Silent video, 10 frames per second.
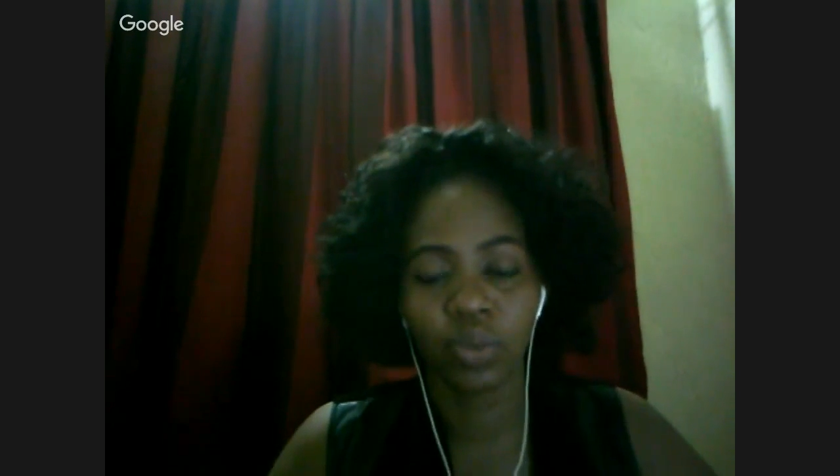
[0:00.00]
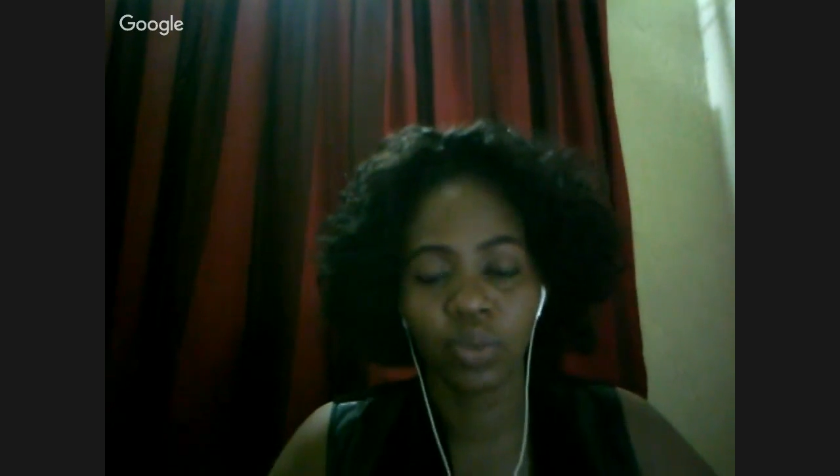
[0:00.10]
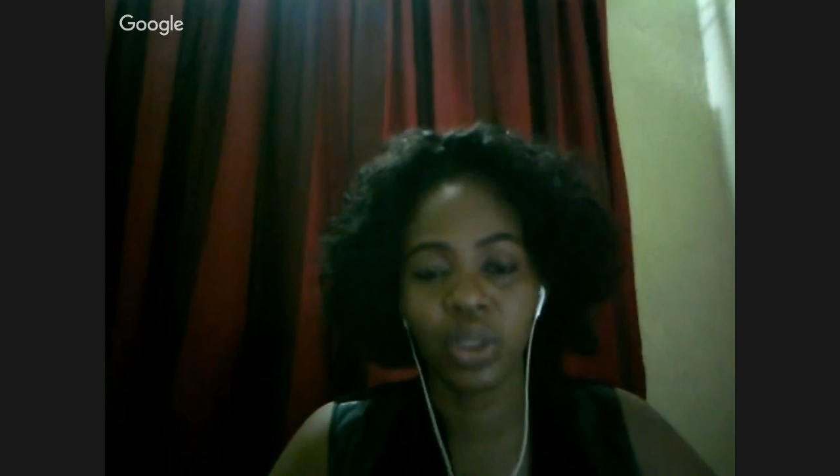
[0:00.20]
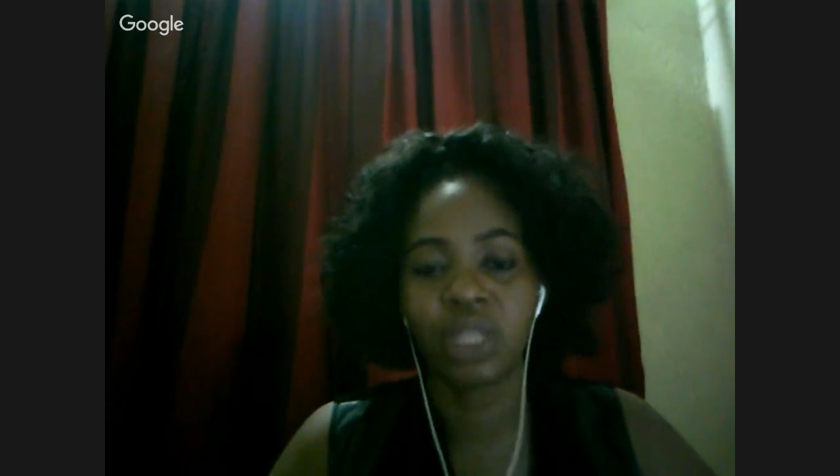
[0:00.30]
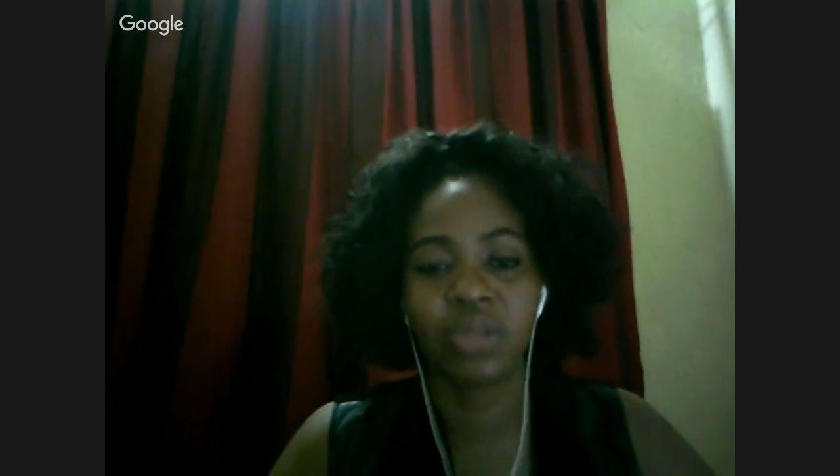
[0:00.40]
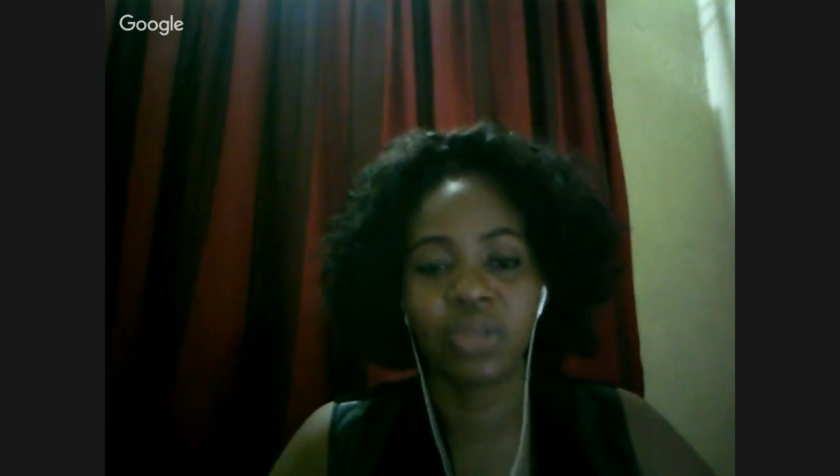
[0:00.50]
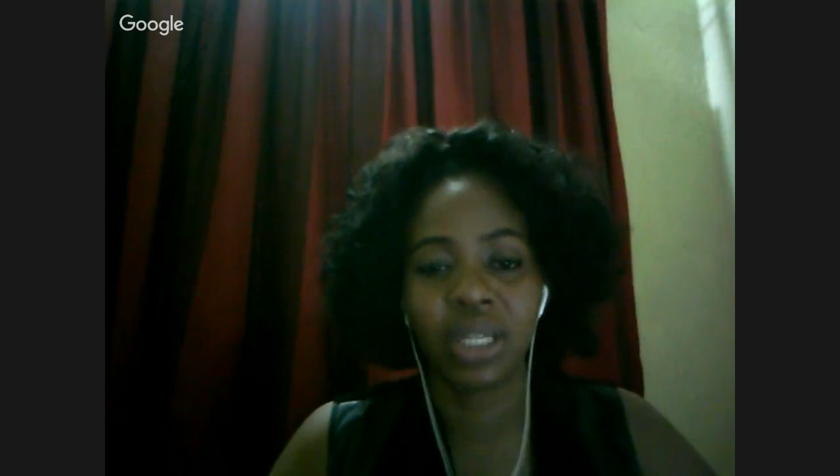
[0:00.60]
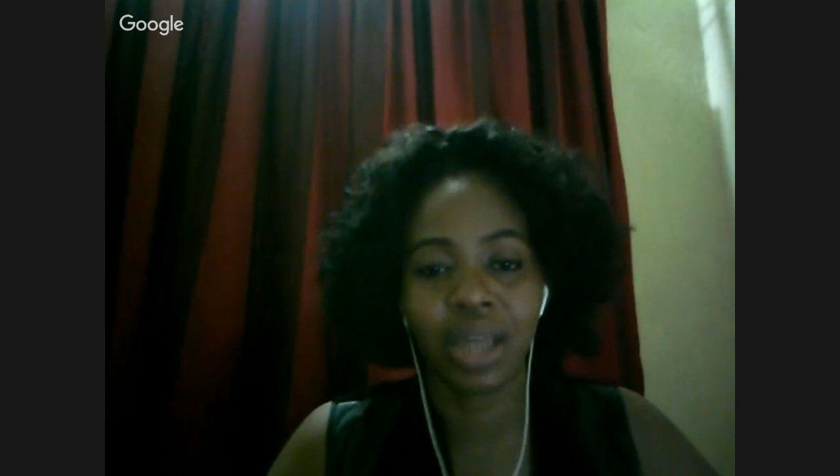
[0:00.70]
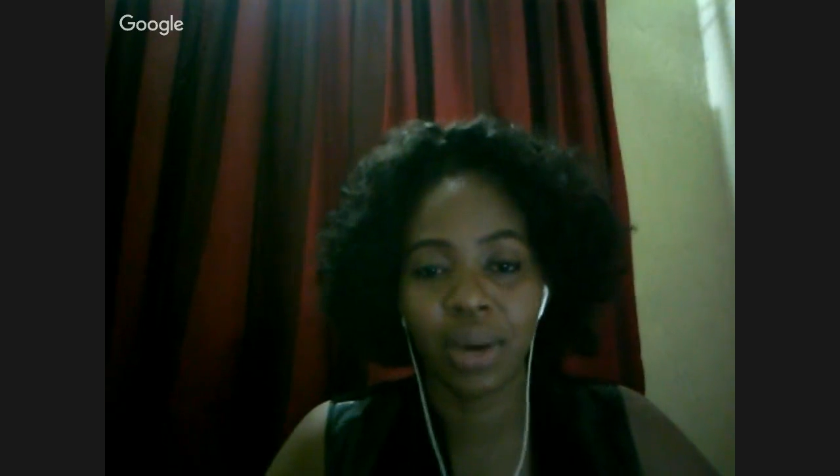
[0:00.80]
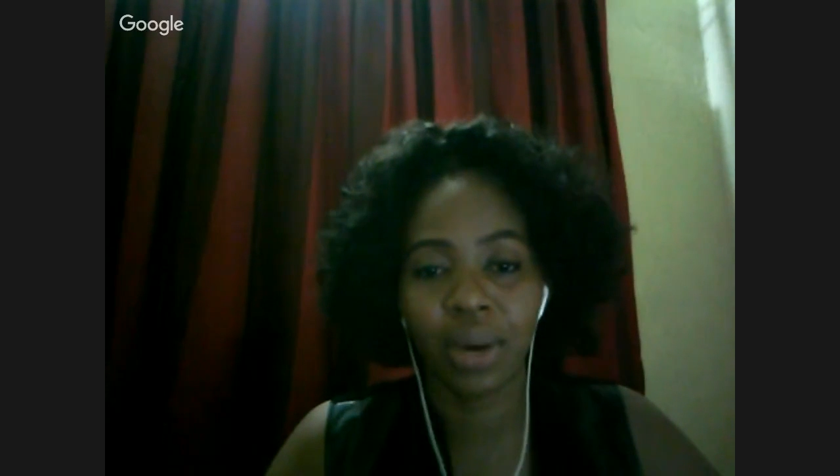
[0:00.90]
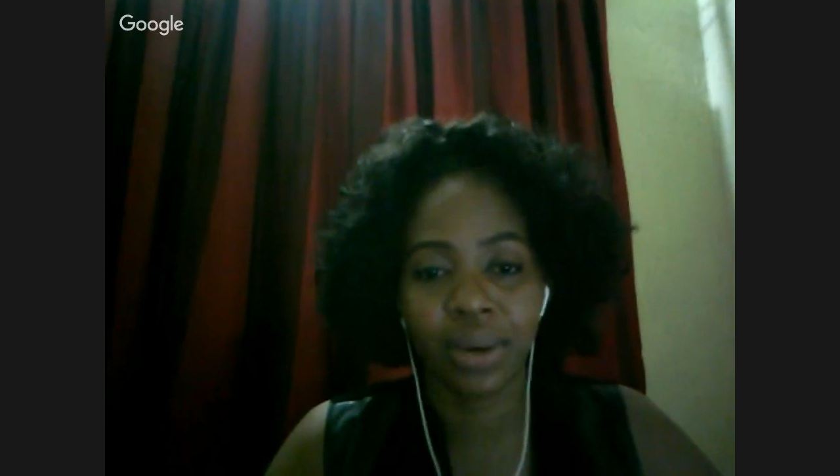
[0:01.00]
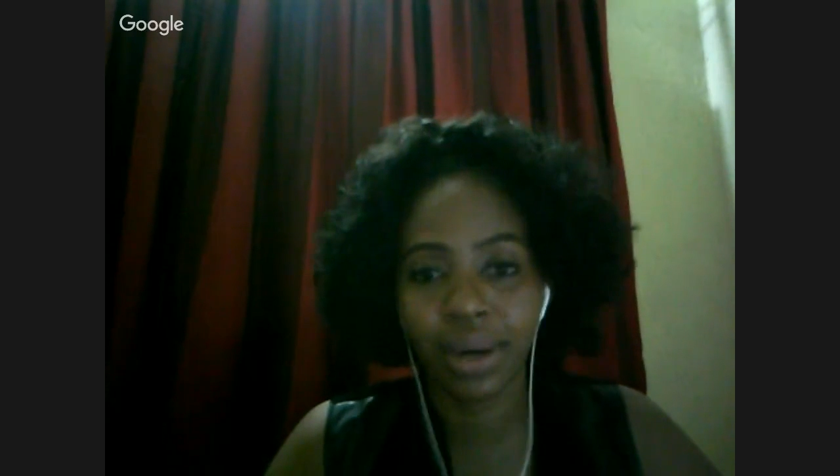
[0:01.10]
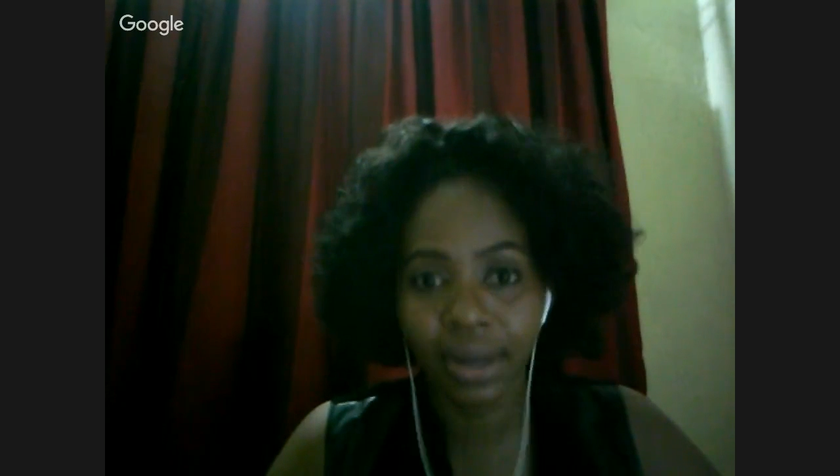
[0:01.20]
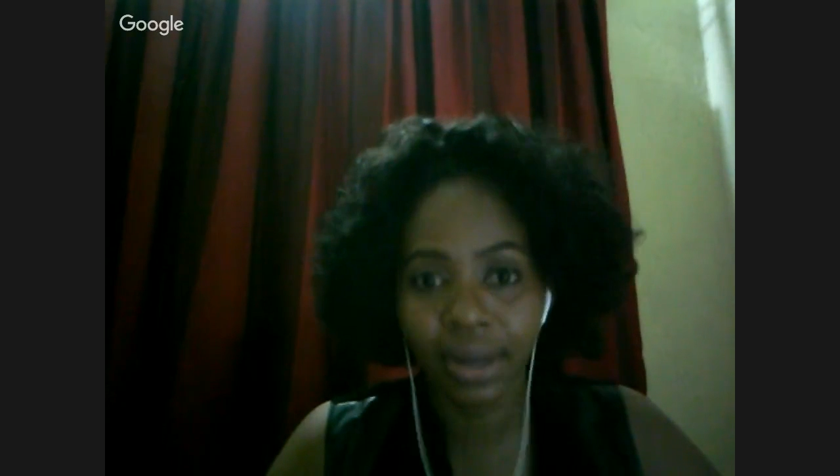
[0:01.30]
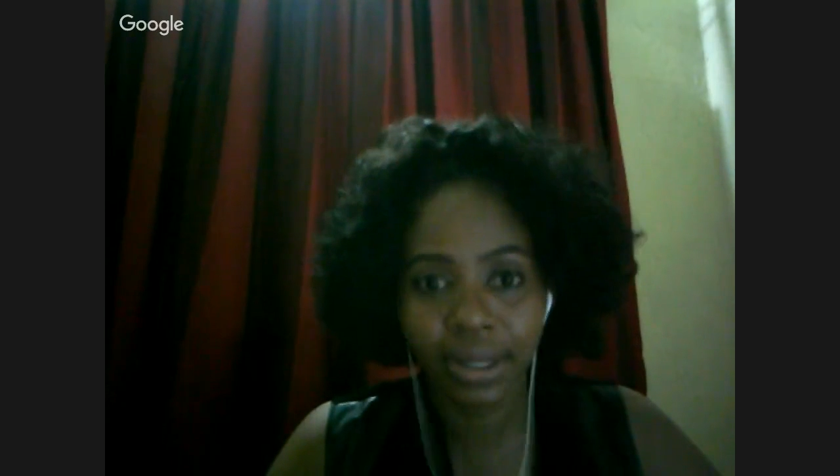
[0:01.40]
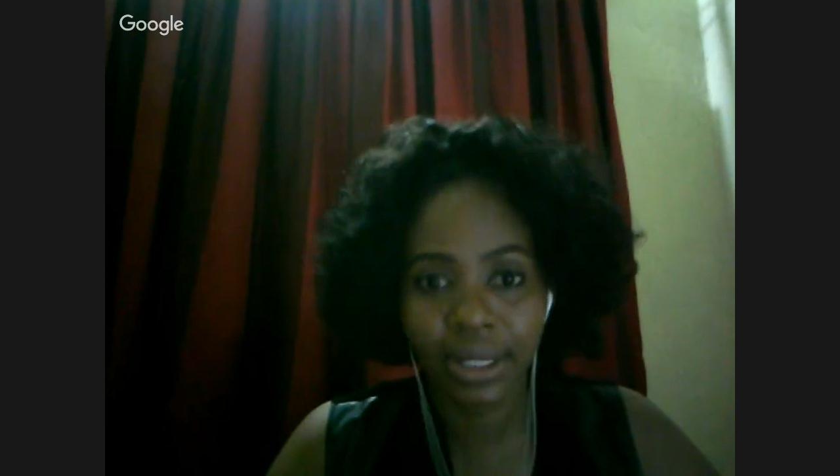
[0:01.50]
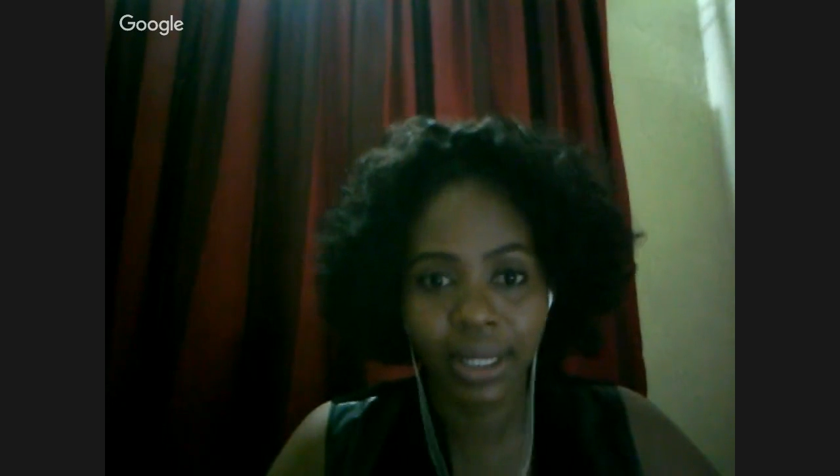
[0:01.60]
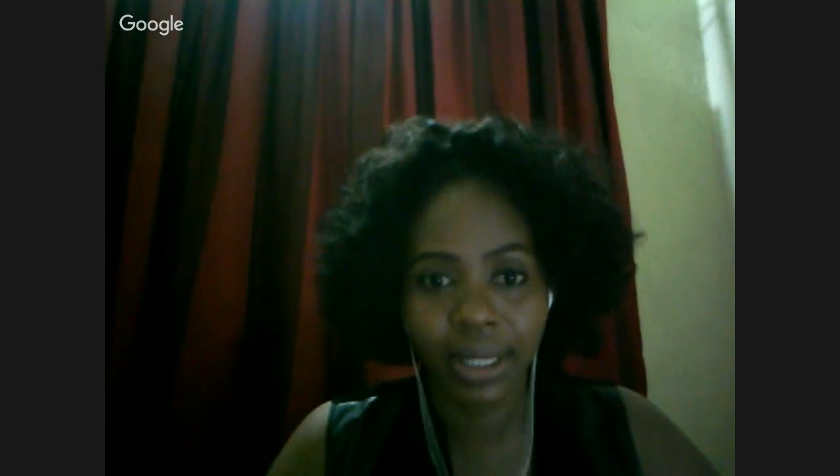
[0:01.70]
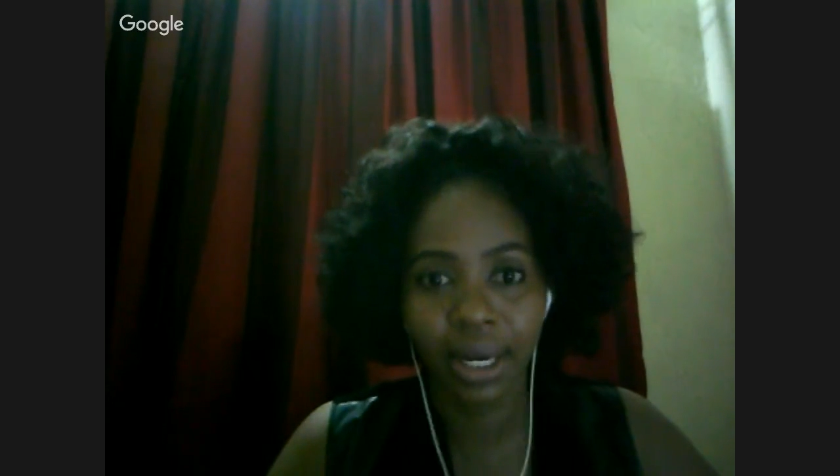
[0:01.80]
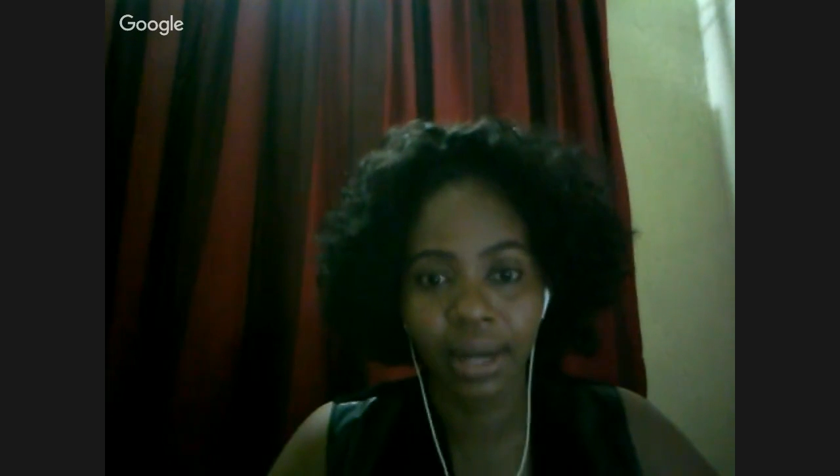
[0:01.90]
not even in our local
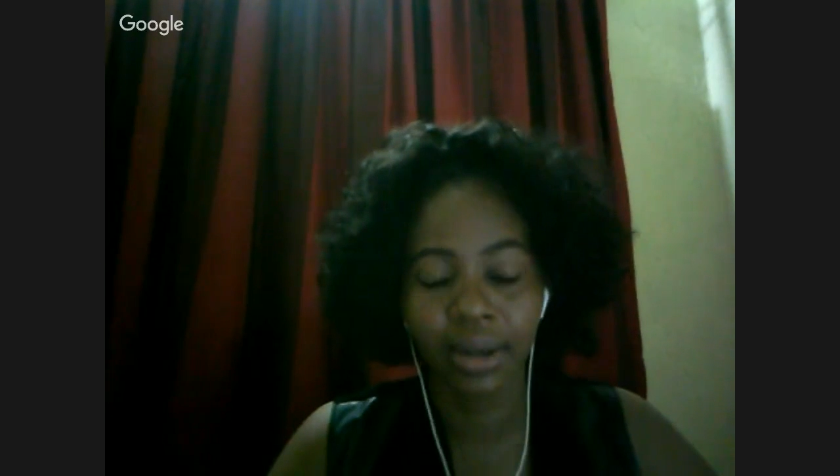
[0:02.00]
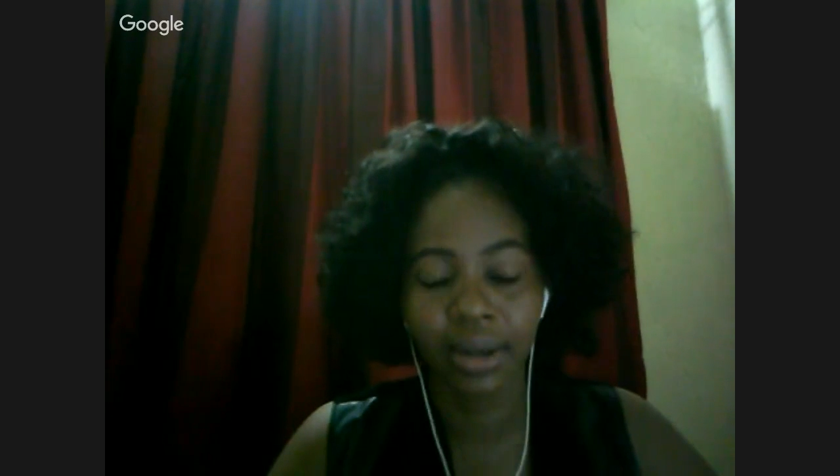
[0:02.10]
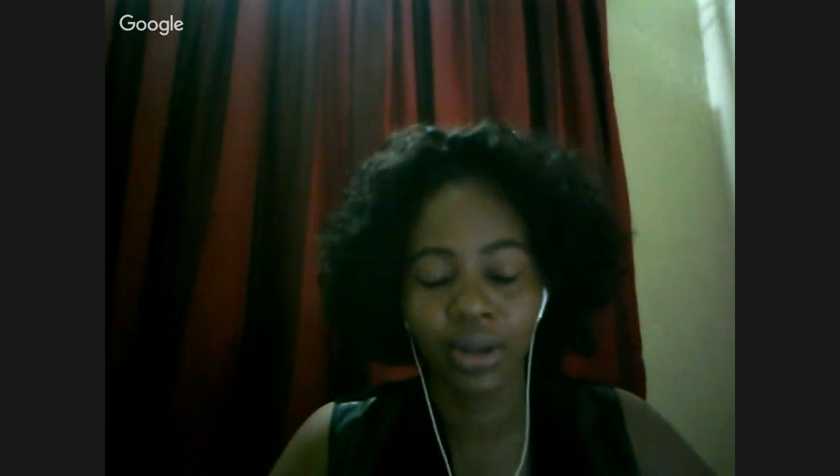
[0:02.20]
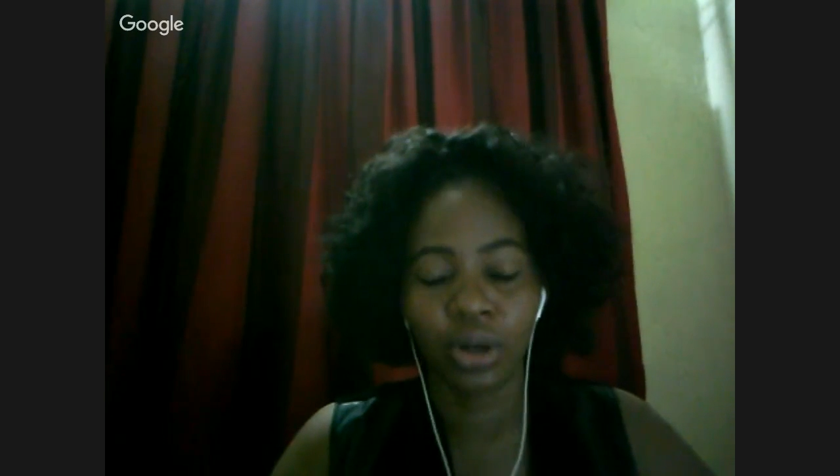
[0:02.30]
currency here,